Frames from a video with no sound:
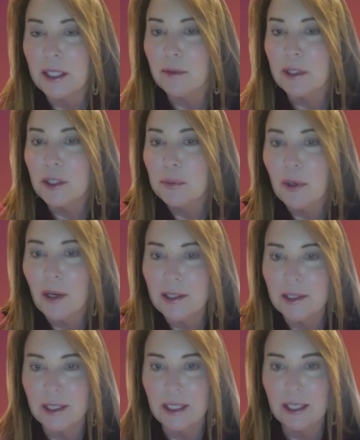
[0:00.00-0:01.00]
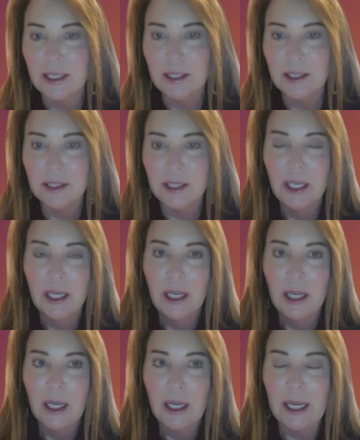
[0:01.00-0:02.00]
and Reciprocity is
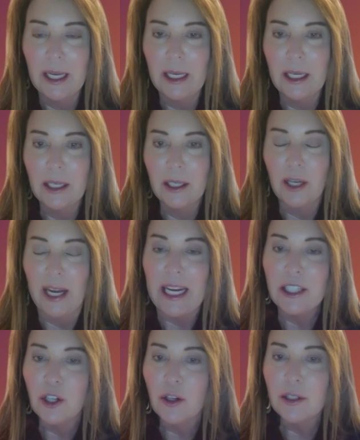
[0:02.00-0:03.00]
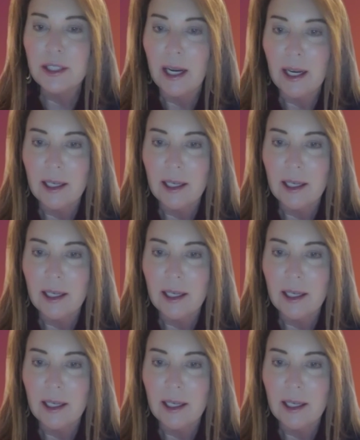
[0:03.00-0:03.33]
a HR tech